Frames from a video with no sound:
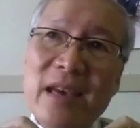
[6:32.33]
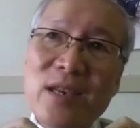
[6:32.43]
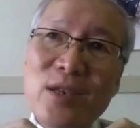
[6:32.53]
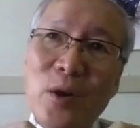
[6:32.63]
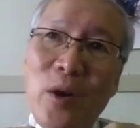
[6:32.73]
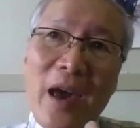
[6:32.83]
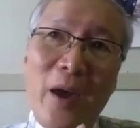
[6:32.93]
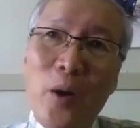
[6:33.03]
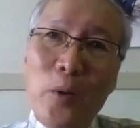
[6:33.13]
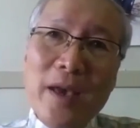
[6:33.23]
So I
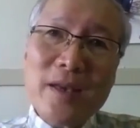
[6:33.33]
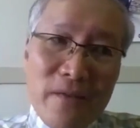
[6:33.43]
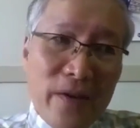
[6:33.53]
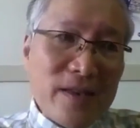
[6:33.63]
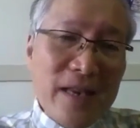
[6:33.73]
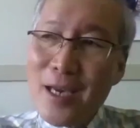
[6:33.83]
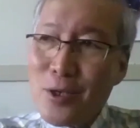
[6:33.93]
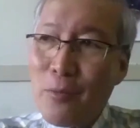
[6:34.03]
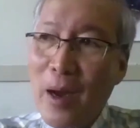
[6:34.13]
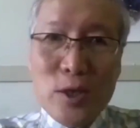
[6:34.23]
always emphasize
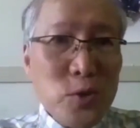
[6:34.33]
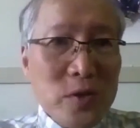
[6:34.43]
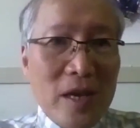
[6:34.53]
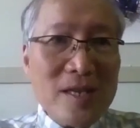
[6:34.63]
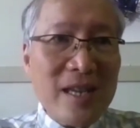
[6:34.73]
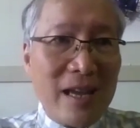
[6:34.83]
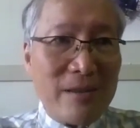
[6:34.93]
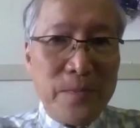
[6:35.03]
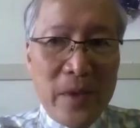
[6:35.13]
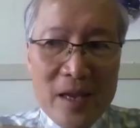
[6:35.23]
to my students that
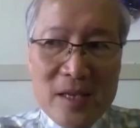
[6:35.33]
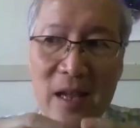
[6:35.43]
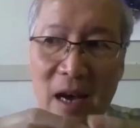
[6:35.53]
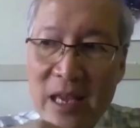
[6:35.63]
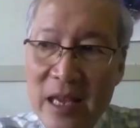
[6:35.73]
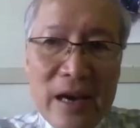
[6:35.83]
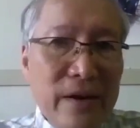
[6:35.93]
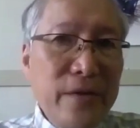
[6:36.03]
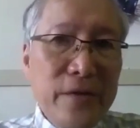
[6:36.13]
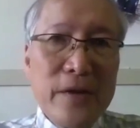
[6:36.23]
it's not
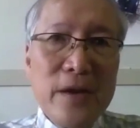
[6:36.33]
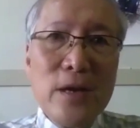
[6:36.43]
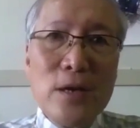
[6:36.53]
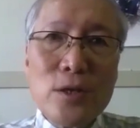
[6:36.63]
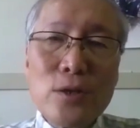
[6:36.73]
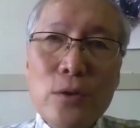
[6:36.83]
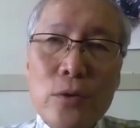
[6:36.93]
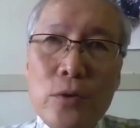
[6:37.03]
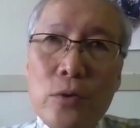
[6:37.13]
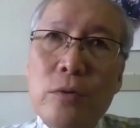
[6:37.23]
enough
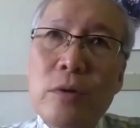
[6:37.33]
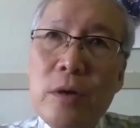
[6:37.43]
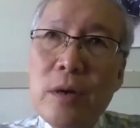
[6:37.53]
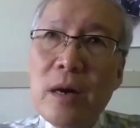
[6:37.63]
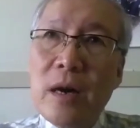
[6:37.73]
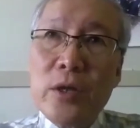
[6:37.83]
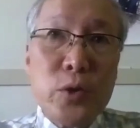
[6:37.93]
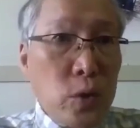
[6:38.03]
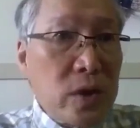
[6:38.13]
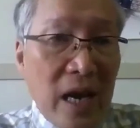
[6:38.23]
to
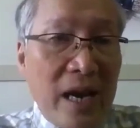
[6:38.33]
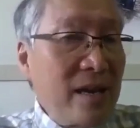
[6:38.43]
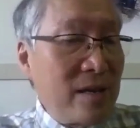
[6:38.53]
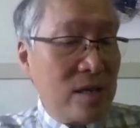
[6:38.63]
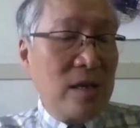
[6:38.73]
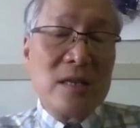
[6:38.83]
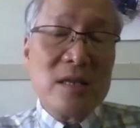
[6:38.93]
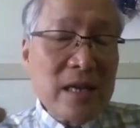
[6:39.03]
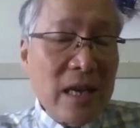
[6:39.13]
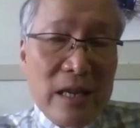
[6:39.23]
do science. It's
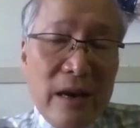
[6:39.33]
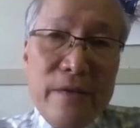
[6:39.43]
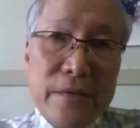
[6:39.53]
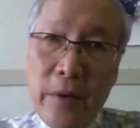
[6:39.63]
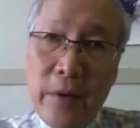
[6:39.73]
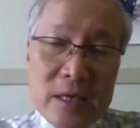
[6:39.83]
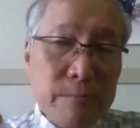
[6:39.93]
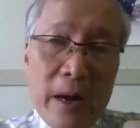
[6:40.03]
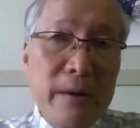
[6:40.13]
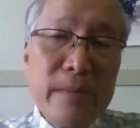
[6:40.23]
not enough to
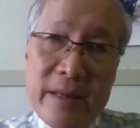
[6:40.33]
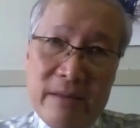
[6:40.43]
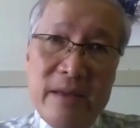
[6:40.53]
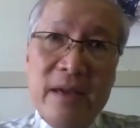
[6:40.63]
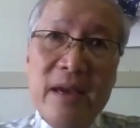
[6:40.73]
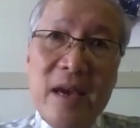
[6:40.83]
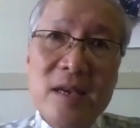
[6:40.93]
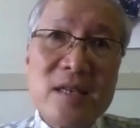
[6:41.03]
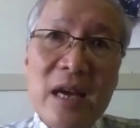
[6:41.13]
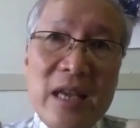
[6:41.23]
experiment.
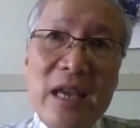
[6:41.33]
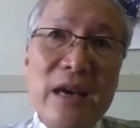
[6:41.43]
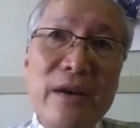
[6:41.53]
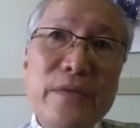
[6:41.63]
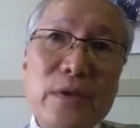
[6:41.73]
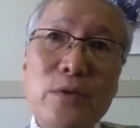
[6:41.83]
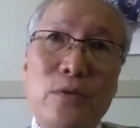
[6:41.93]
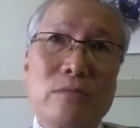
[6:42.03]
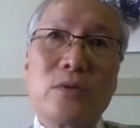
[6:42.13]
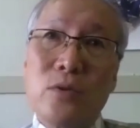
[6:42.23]
It's not enough
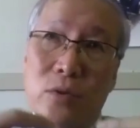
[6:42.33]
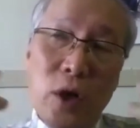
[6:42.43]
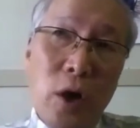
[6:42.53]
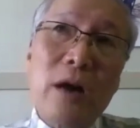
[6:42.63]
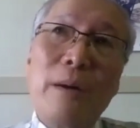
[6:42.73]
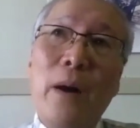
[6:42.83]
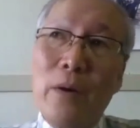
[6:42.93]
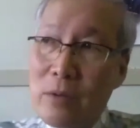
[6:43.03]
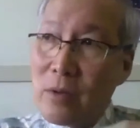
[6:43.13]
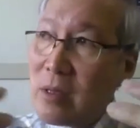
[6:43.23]
to talk
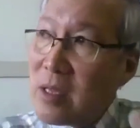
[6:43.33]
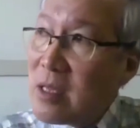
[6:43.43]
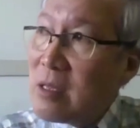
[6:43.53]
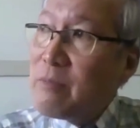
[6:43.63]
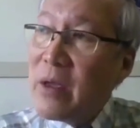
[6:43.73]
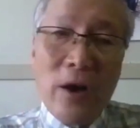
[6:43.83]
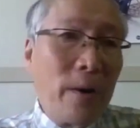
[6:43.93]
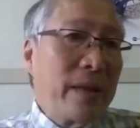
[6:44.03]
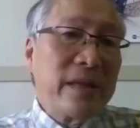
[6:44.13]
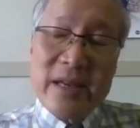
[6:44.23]
about
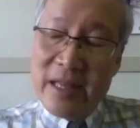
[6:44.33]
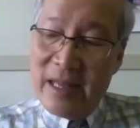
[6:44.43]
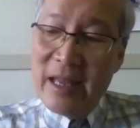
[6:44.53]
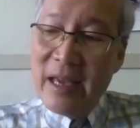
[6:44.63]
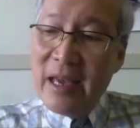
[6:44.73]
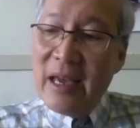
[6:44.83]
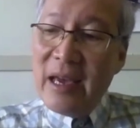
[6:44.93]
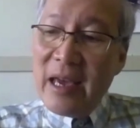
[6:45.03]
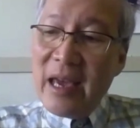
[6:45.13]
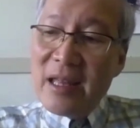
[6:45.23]
phenomenon
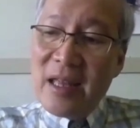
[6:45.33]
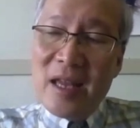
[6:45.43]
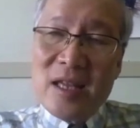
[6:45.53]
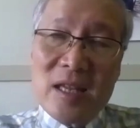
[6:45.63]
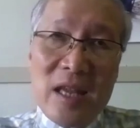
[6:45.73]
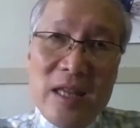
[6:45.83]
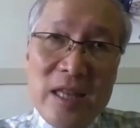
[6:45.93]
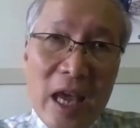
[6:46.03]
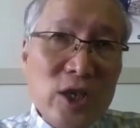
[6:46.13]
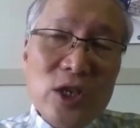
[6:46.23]
in
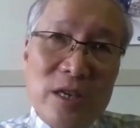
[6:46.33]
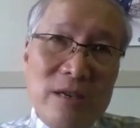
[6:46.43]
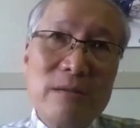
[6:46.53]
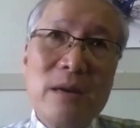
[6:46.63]
nature.